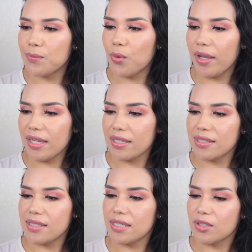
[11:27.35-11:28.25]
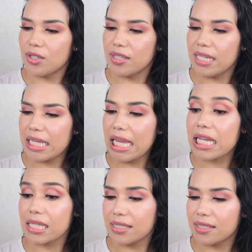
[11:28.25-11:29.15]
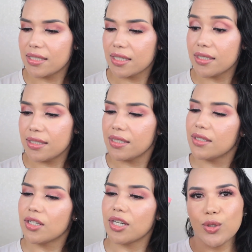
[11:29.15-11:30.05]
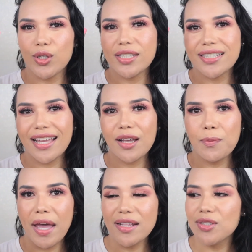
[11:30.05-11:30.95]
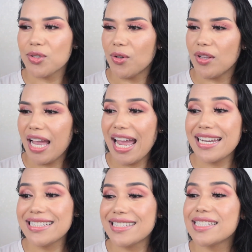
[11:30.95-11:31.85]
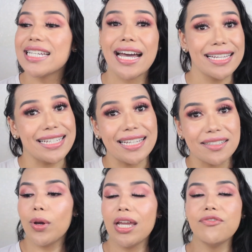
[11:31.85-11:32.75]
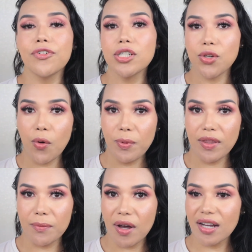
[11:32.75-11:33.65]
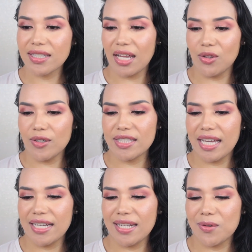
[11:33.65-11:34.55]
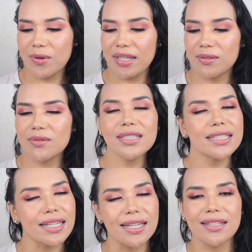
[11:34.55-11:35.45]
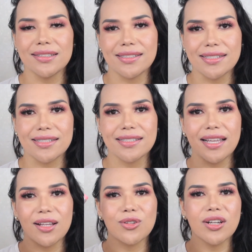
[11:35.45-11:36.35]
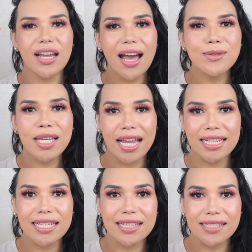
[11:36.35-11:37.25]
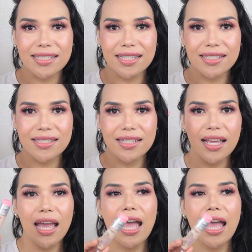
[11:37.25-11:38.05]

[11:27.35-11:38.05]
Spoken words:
Boi-ing concealer, the cakeless concealer. Looks like a pencil and it's tiny. When I first opened the box, I looked at it and went, what the hell is this? Like, look at how tiny this is.